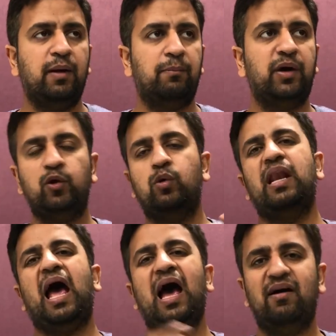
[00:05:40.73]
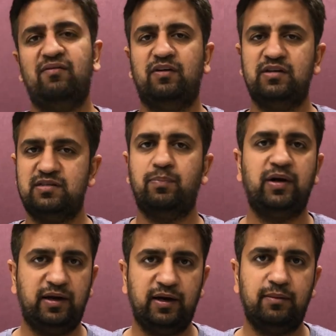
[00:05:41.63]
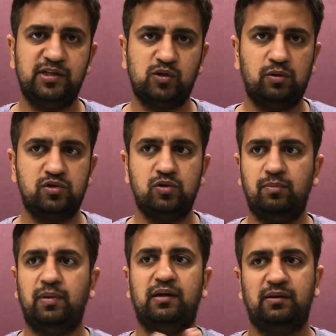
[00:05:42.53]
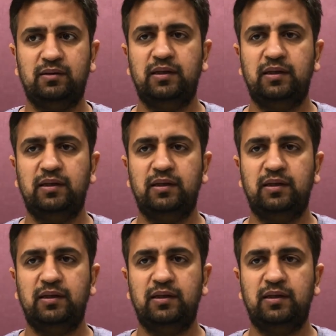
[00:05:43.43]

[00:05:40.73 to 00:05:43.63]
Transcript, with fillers: But you can have a separate database also, but